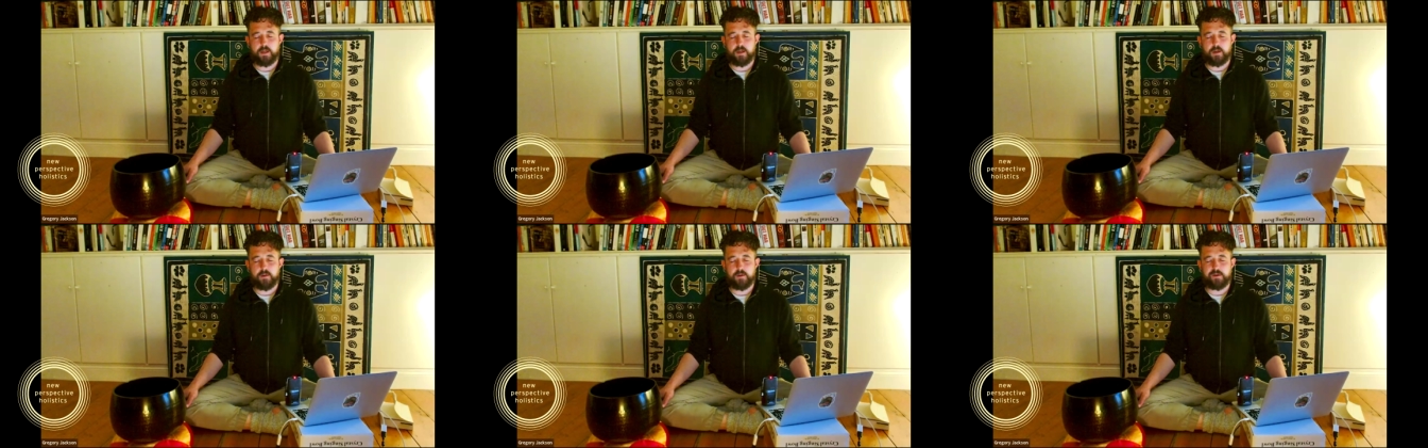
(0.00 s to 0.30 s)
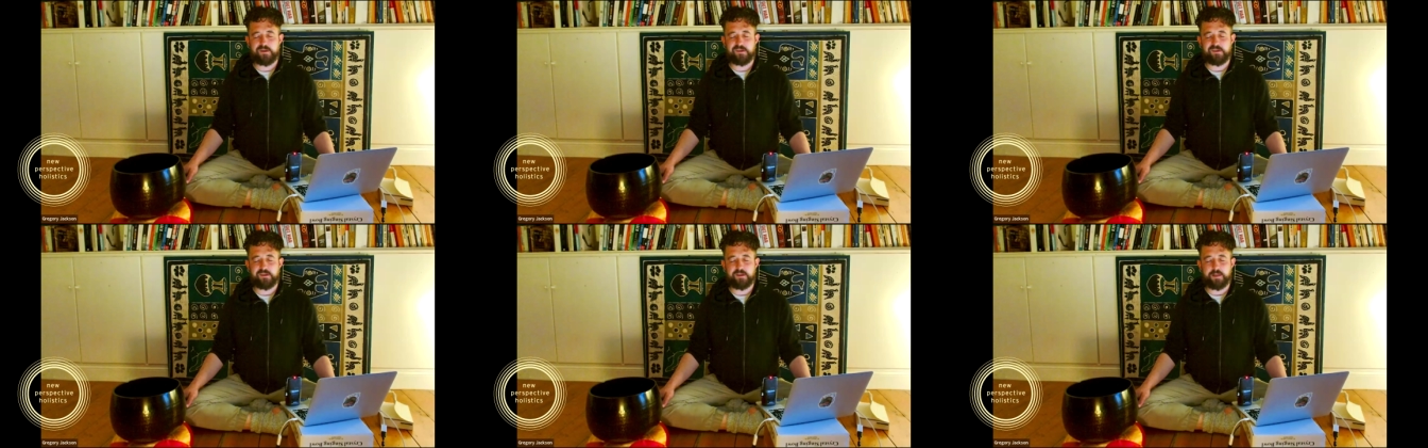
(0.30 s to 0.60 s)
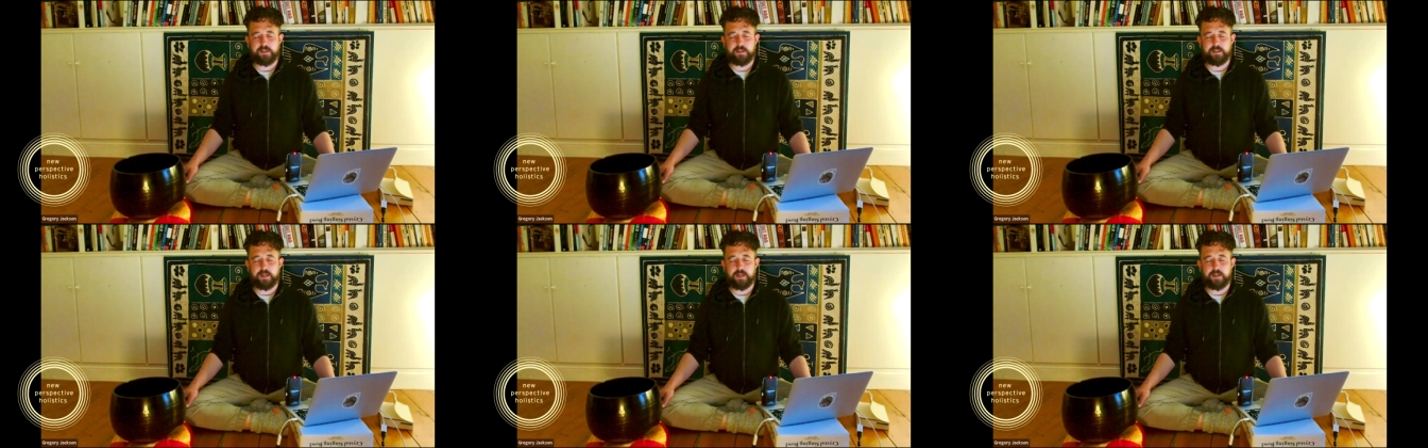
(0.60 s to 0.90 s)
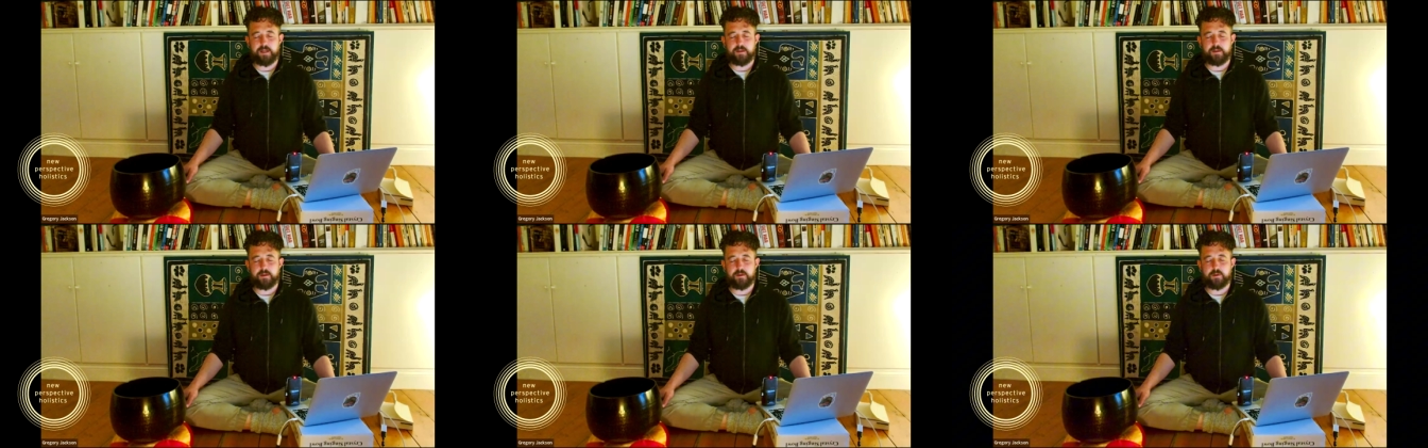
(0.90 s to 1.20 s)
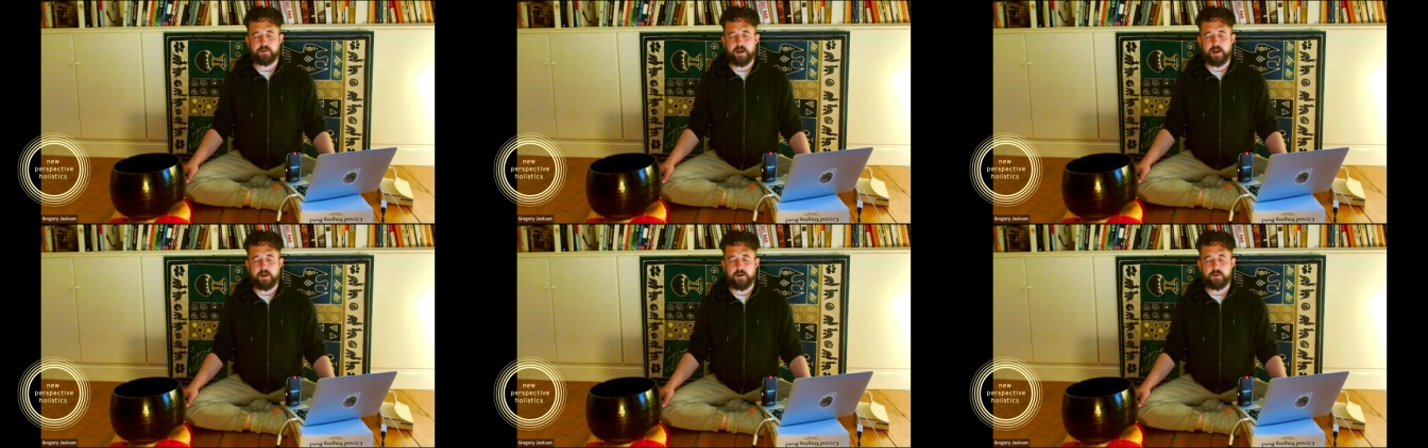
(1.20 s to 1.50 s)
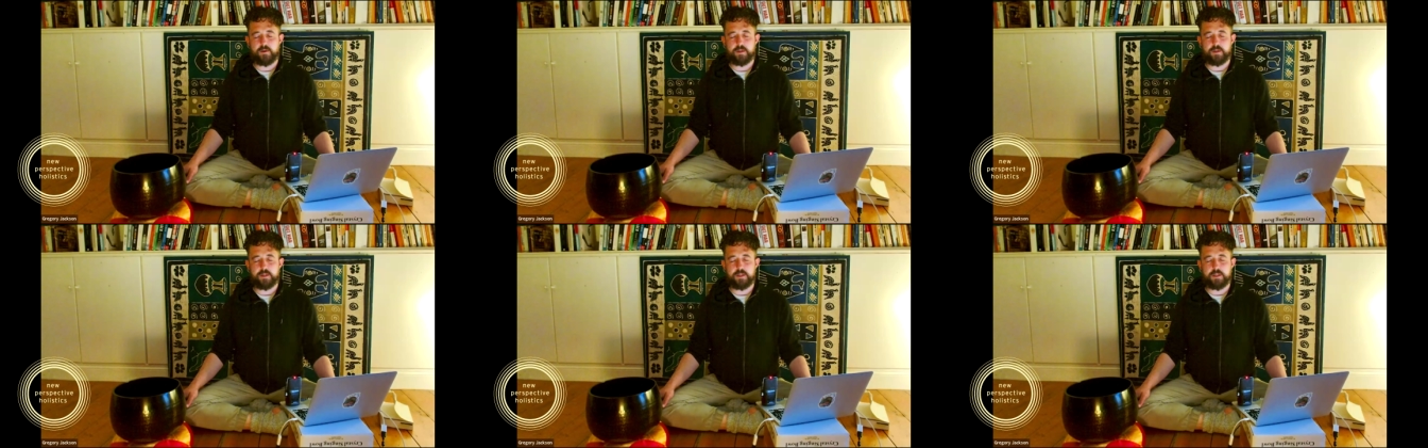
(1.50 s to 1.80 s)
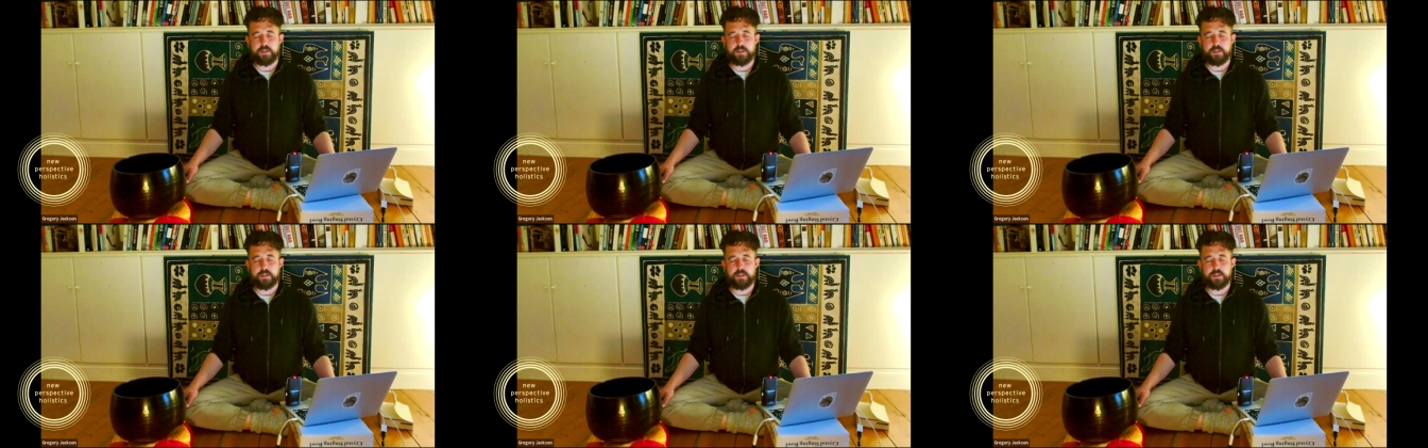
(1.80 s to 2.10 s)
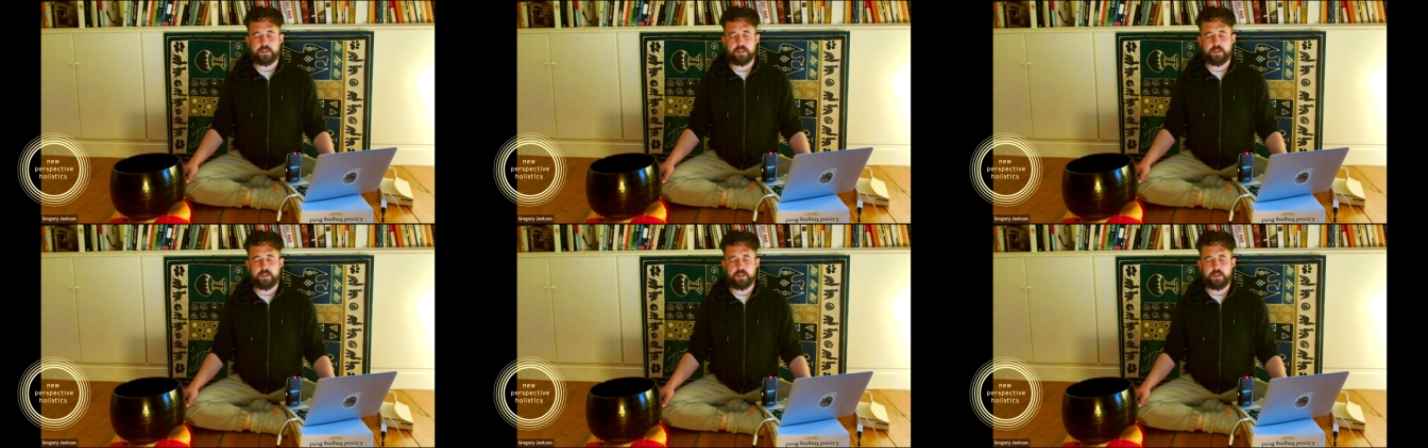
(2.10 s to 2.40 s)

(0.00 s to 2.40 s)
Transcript: and noticing that the ground is